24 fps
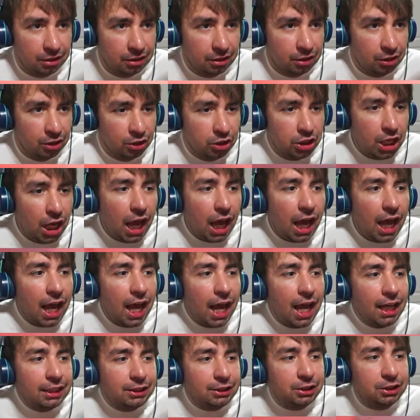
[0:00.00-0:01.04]

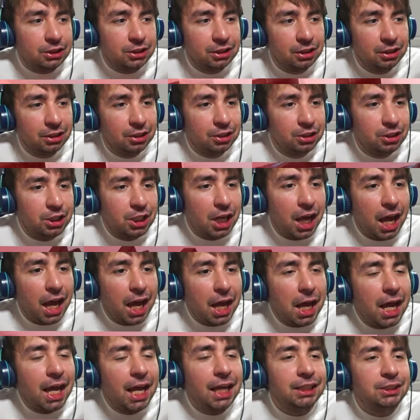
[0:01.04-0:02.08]
Yes!
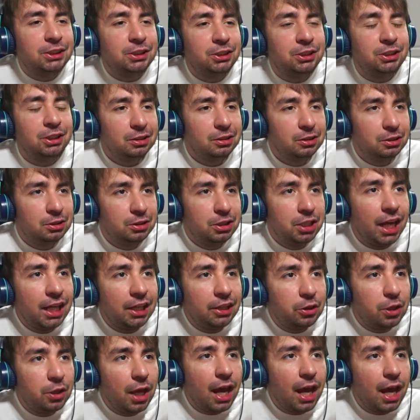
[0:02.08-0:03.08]
Yes! Take that,